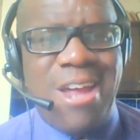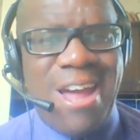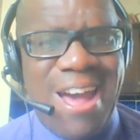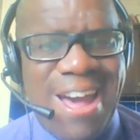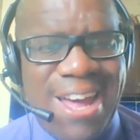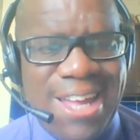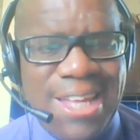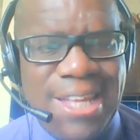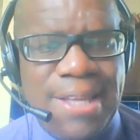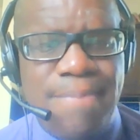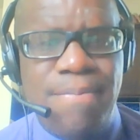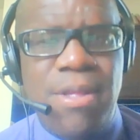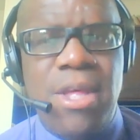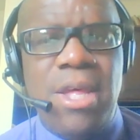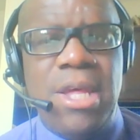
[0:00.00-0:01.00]

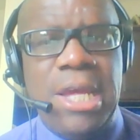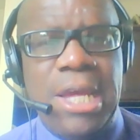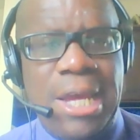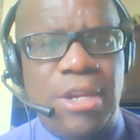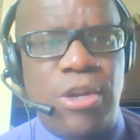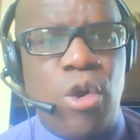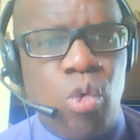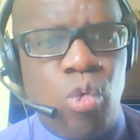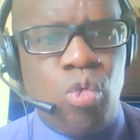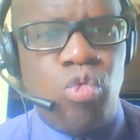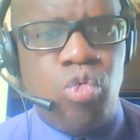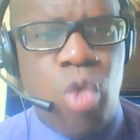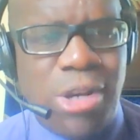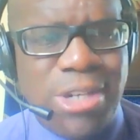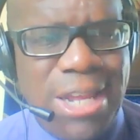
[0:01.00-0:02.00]
time in
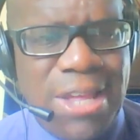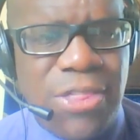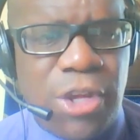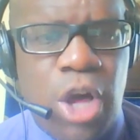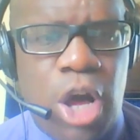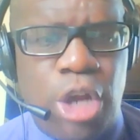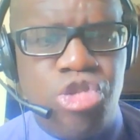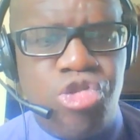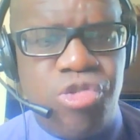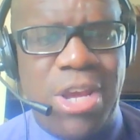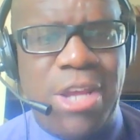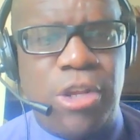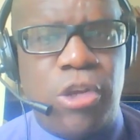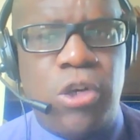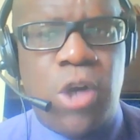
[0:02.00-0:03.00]
running the country,
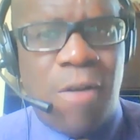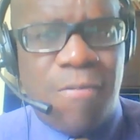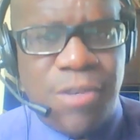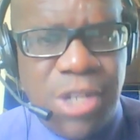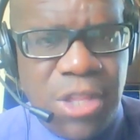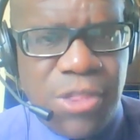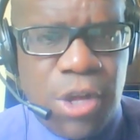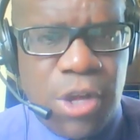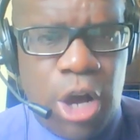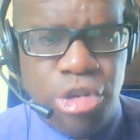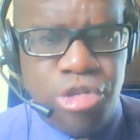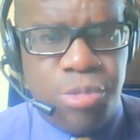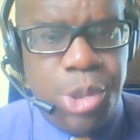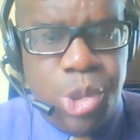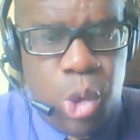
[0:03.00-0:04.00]
in governing the
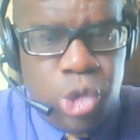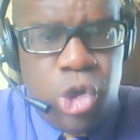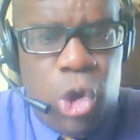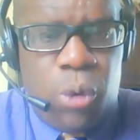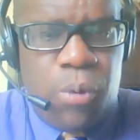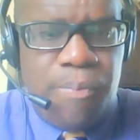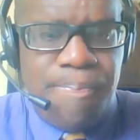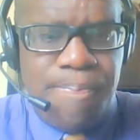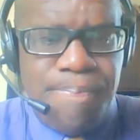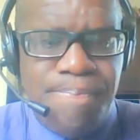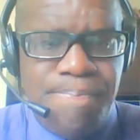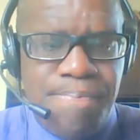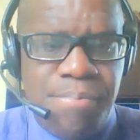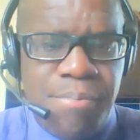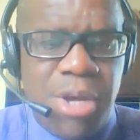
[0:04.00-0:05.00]
country? We don't know,
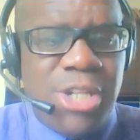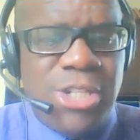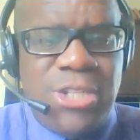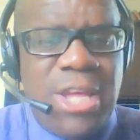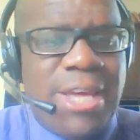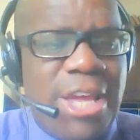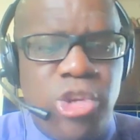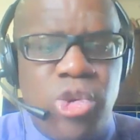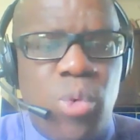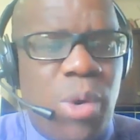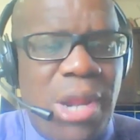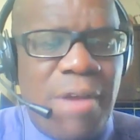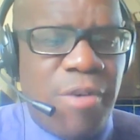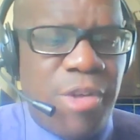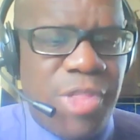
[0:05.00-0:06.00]
because they can do
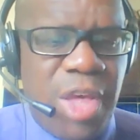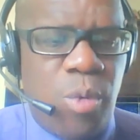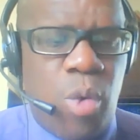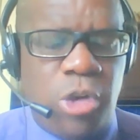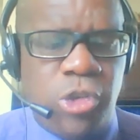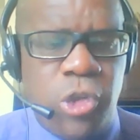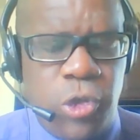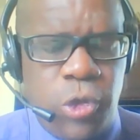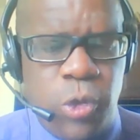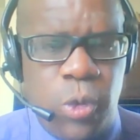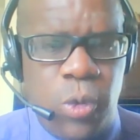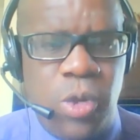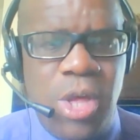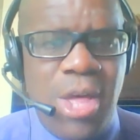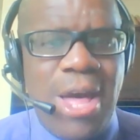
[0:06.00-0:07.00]
whatever they want to
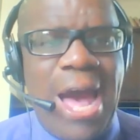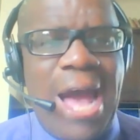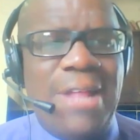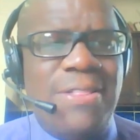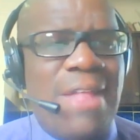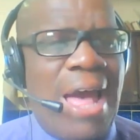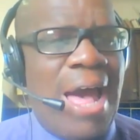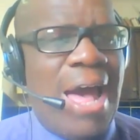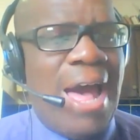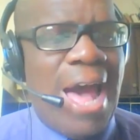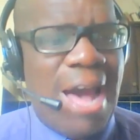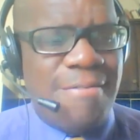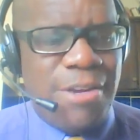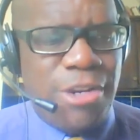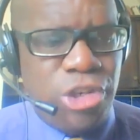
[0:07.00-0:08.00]
do. And
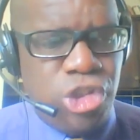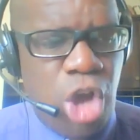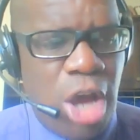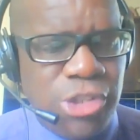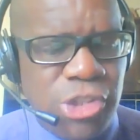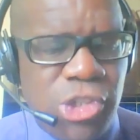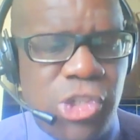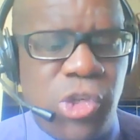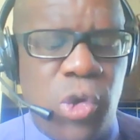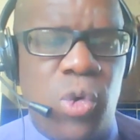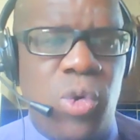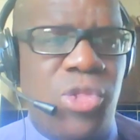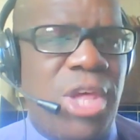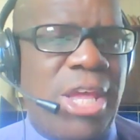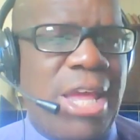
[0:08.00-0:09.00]
having done
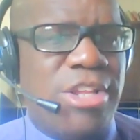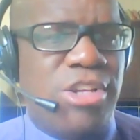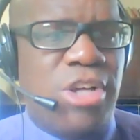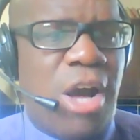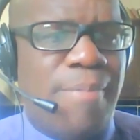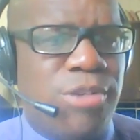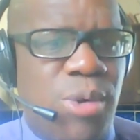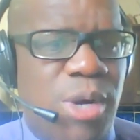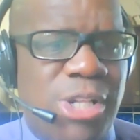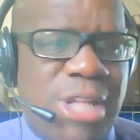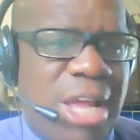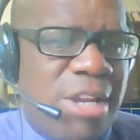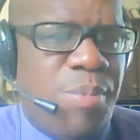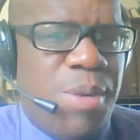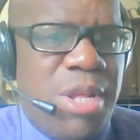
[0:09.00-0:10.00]
so, they can come to us
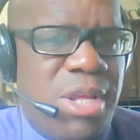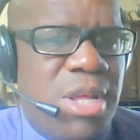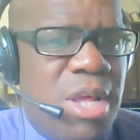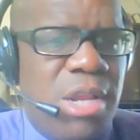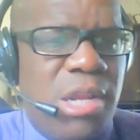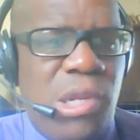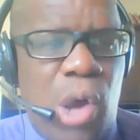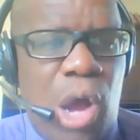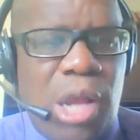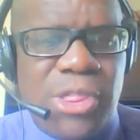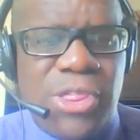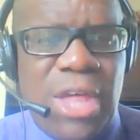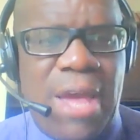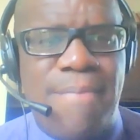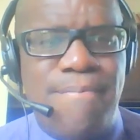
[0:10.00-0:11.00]
and we
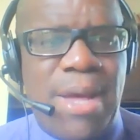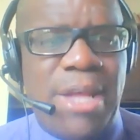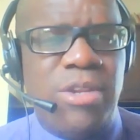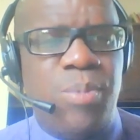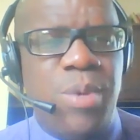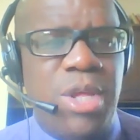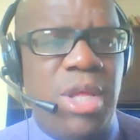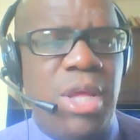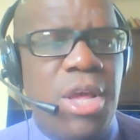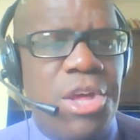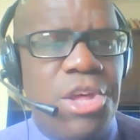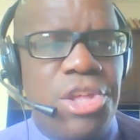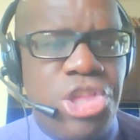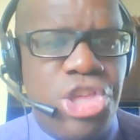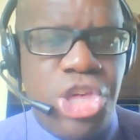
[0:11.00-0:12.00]
laud them and we
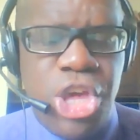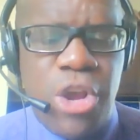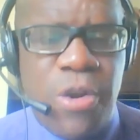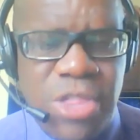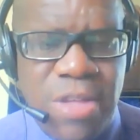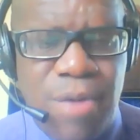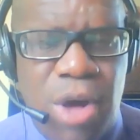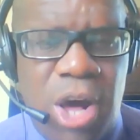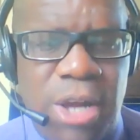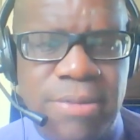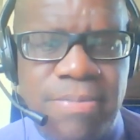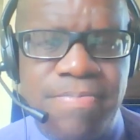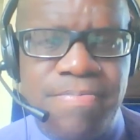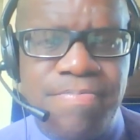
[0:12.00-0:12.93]
cheer them on